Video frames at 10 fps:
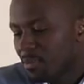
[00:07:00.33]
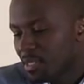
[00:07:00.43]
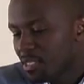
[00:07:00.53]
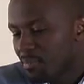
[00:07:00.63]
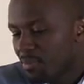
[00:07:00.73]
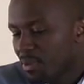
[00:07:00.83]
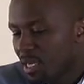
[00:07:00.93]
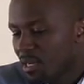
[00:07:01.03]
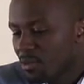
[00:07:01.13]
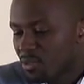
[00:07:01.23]
for example,
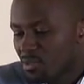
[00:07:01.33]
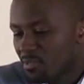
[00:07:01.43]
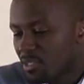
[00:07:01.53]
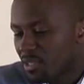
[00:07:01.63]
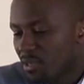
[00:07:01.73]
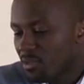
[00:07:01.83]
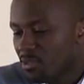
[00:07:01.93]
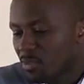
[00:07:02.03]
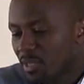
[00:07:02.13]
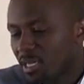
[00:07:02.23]
are crossover
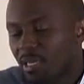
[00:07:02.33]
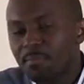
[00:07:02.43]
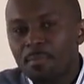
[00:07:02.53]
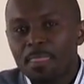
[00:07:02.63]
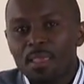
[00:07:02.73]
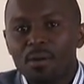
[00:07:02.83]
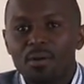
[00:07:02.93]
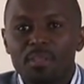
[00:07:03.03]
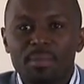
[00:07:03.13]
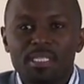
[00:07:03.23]
trials, where all
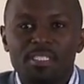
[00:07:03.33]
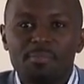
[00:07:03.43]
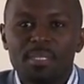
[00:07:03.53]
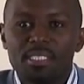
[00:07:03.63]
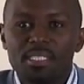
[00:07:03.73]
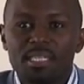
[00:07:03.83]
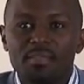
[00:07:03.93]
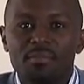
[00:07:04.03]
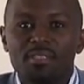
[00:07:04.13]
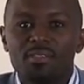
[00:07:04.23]
the participants in a
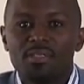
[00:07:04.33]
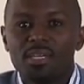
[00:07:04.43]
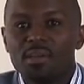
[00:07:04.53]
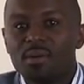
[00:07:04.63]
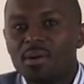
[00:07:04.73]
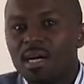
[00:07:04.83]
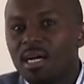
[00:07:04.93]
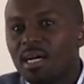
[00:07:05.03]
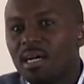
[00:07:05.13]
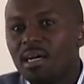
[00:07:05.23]
given trial
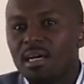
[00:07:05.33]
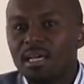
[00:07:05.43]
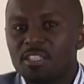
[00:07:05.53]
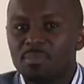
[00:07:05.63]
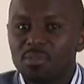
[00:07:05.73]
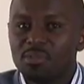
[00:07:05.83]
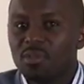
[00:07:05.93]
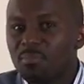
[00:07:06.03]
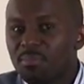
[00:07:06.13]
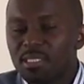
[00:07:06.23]
are exposed
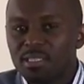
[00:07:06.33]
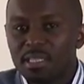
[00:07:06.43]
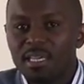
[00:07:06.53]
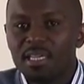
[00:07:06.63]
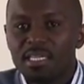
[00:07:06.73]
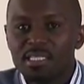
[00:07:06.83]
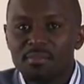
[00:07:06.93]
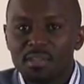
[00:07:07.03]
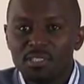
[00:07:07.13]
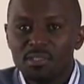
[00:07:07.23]
to the
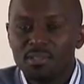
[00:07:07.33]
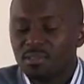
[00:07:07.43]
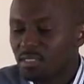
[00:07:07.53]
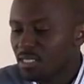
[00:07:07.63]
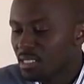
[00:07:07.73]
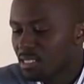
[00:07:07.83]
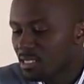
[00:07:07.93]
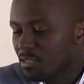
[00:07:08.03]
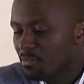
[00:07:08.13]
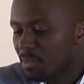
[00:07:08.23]
intervention in
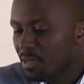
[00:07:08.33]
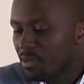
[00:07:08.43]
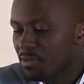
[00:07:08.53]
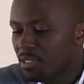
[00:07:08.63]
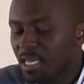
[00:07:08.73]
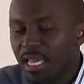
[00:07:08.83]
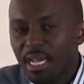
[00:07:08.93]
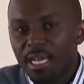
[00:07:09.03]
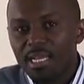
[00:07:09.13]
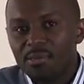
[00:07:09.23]
successive periods,
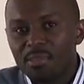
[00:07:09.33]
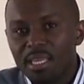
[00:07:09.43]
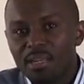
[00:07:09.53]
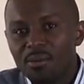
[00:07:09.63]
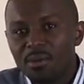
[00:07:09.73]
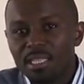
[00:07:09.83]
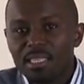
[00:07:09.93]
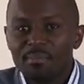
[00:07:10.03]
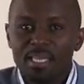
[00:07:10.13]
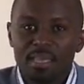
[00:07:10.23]
and you then look at
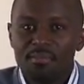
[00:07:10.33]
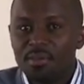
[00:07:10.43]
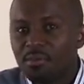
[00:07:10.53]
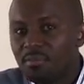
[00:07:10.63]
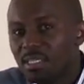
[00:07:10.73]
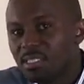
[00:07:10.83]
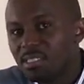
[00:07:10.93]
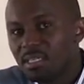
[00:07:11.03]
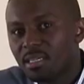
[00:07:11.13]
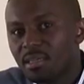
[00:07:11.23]
the behavior of these